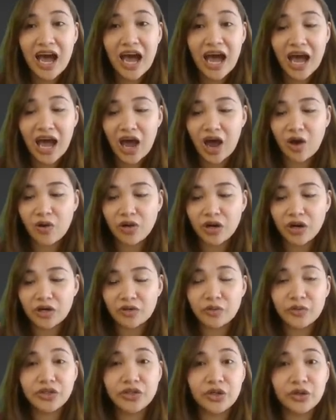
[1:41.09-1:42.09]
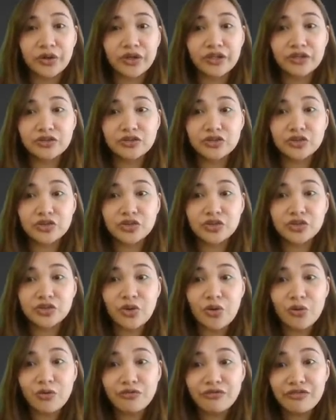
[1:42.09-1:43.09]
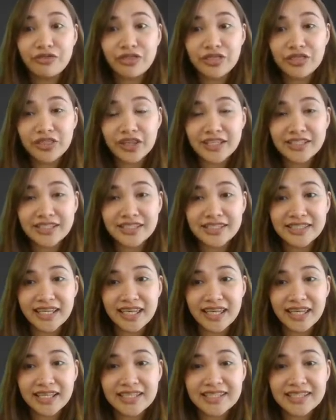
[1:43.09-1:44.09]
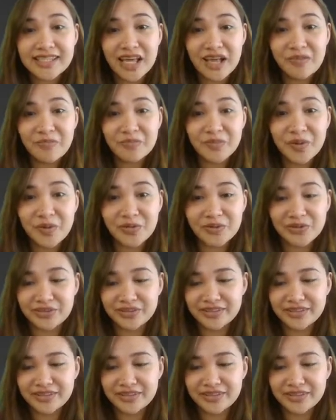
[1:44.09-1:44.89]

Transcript: how are we going to solve this example